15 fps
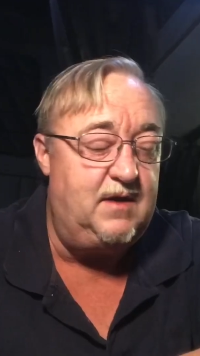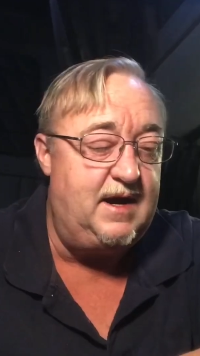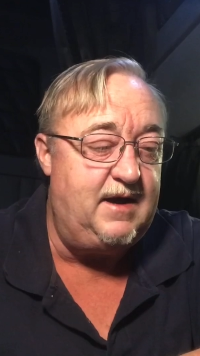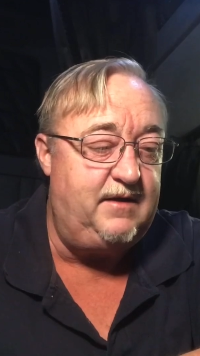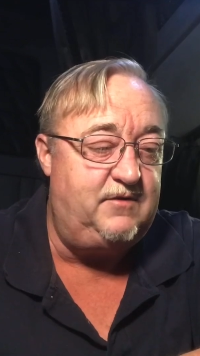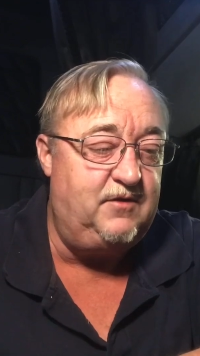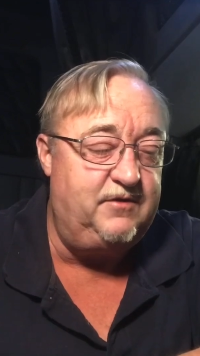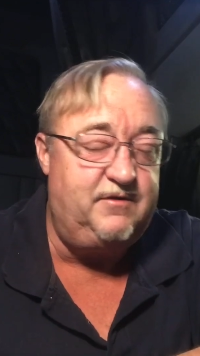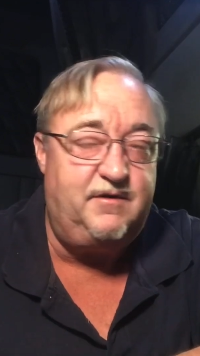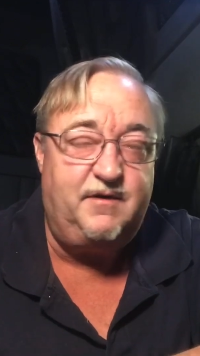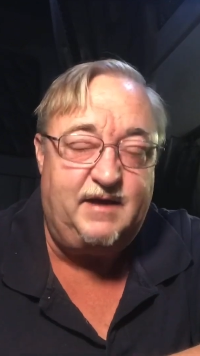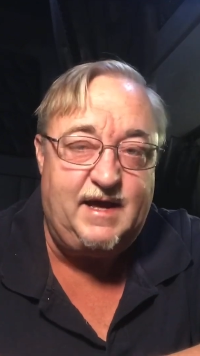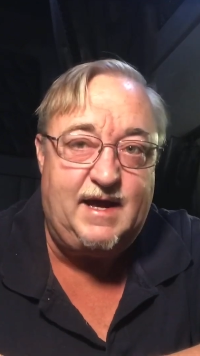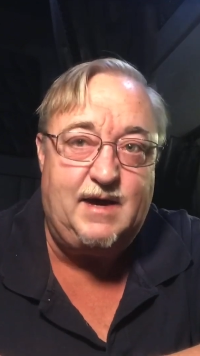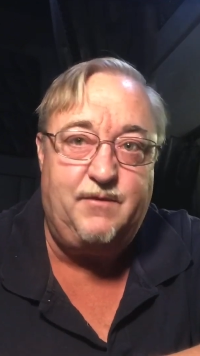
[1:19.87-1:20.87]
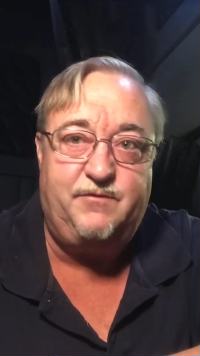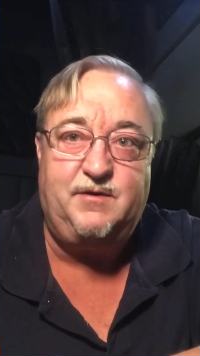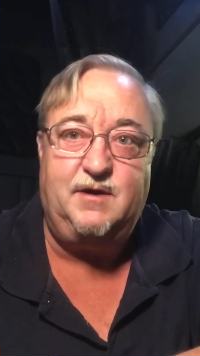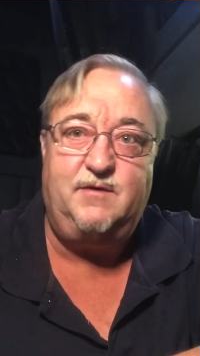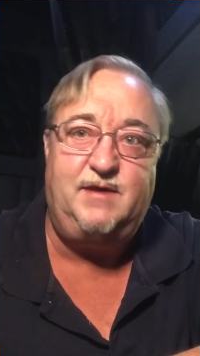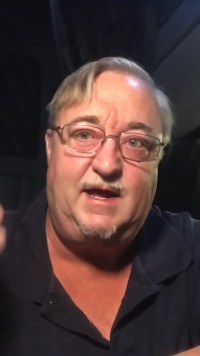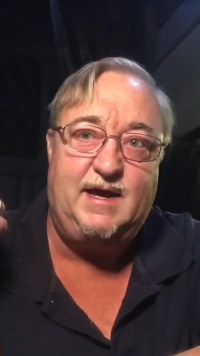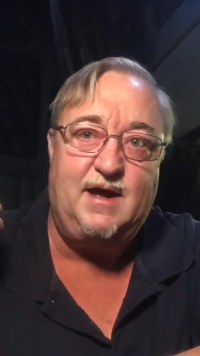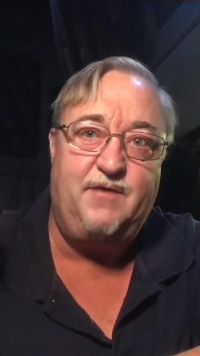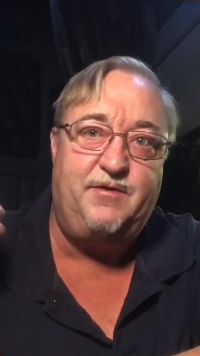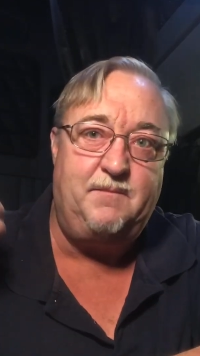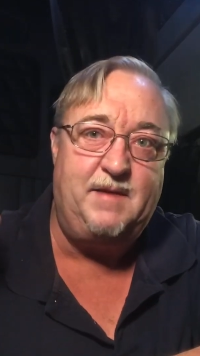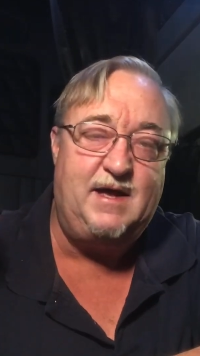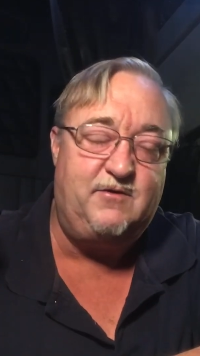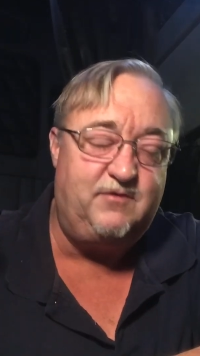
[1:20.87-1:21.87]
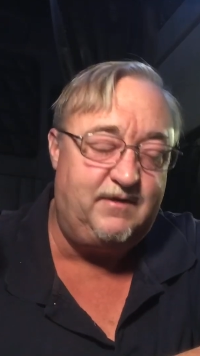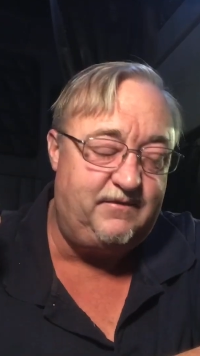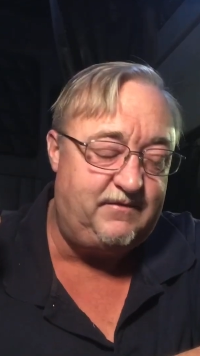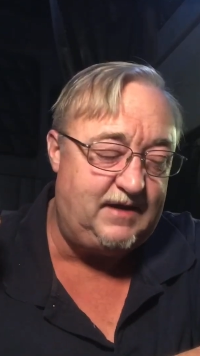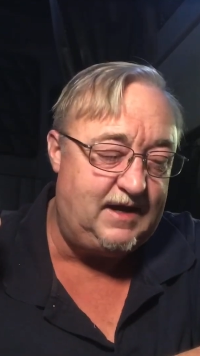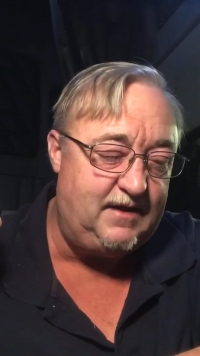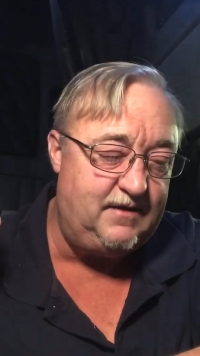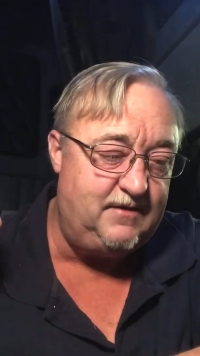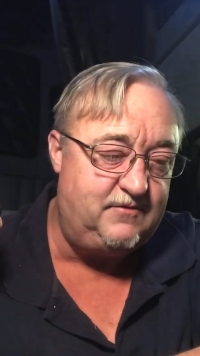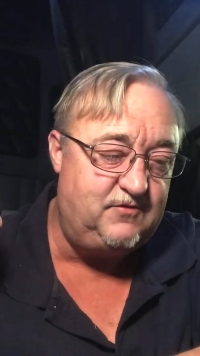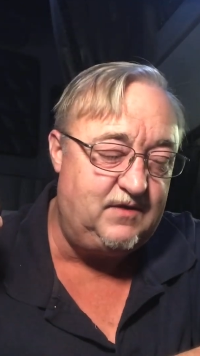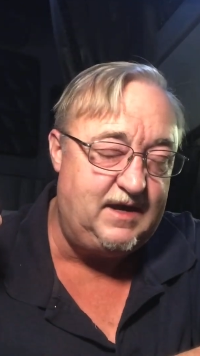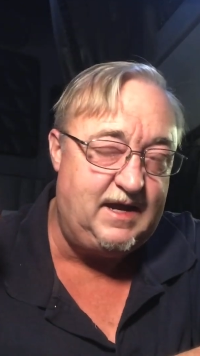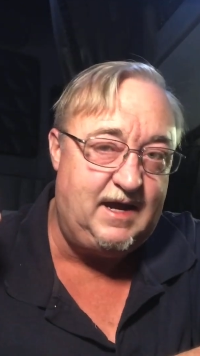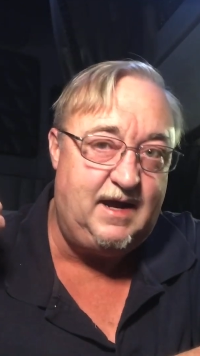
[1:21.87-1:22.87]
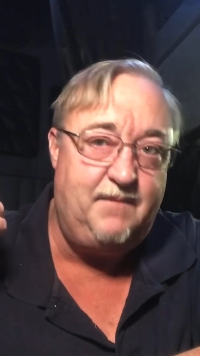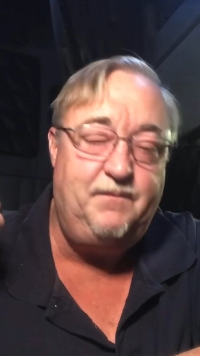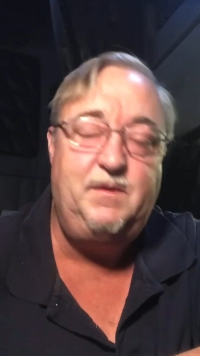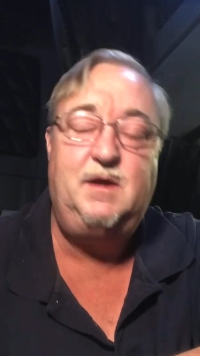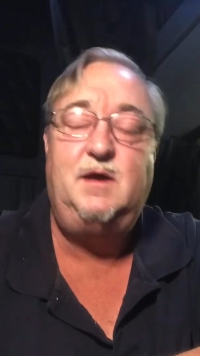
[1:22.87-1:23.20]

I told you today I was going to take out the mattress and the tray,